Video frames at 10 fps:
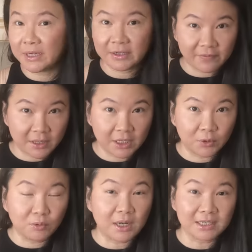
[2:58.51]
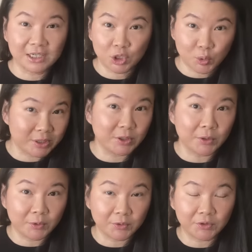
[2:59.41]
different than 2020
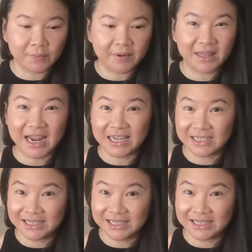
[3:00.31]
grocery shopping that I